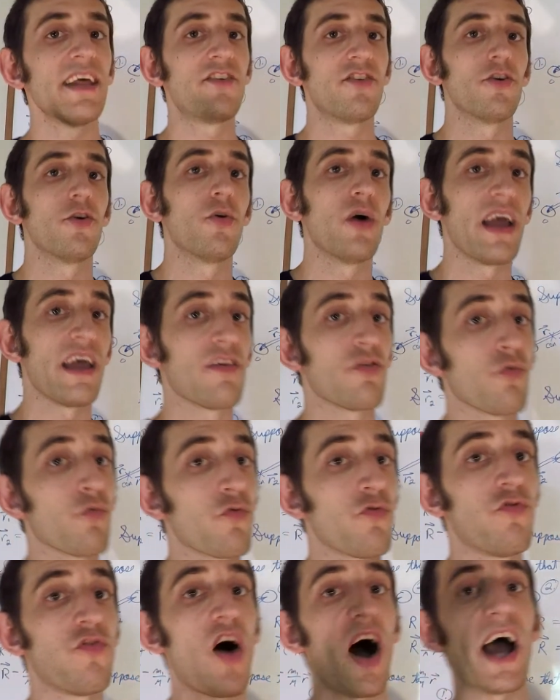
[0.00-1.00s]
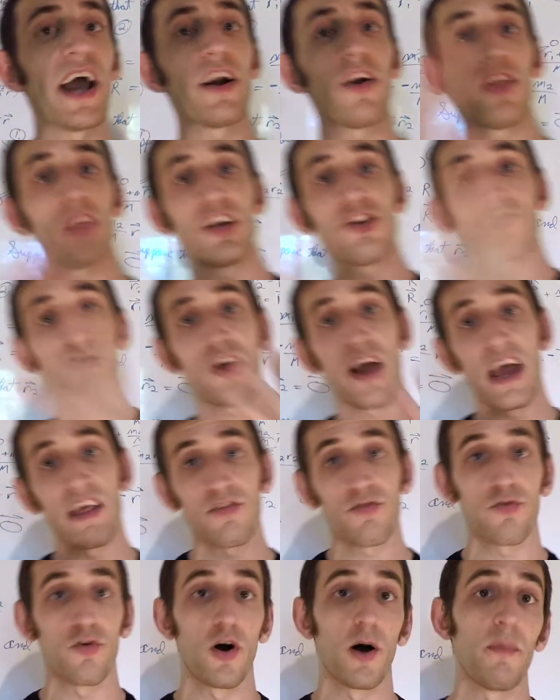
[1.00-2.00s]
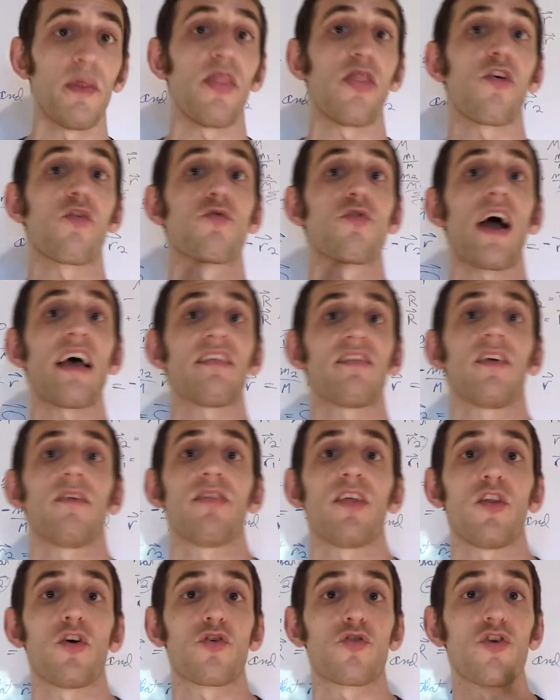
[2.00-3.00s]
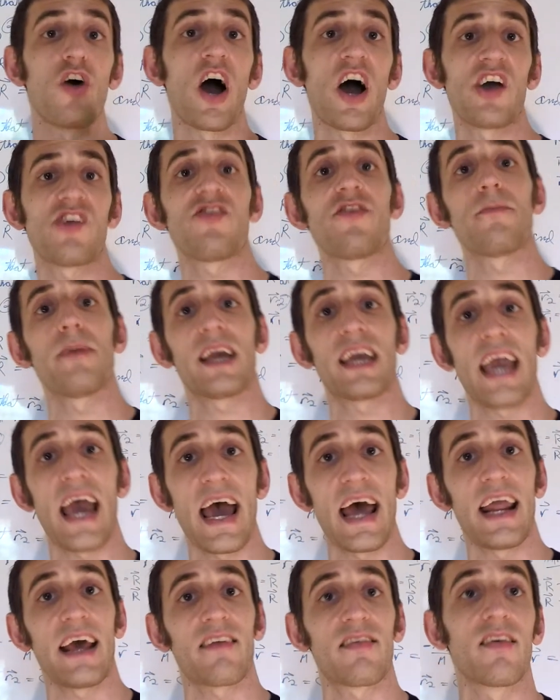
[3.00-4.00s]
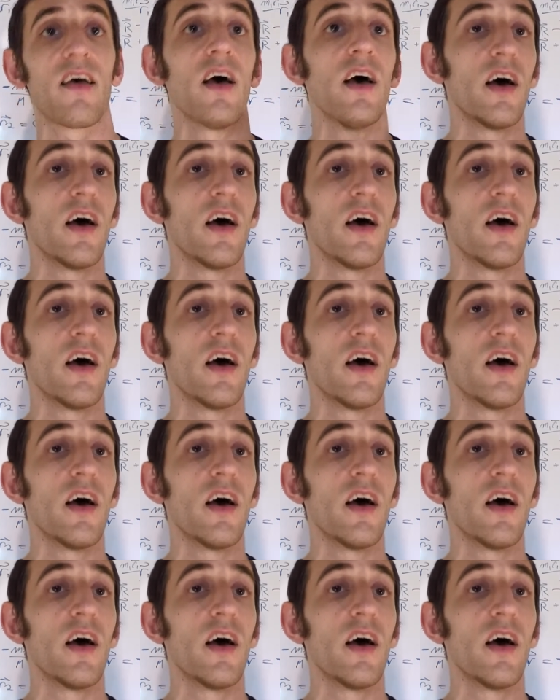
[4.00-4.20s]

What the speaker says: do is finally transform the rest of the Lagrangian mechanics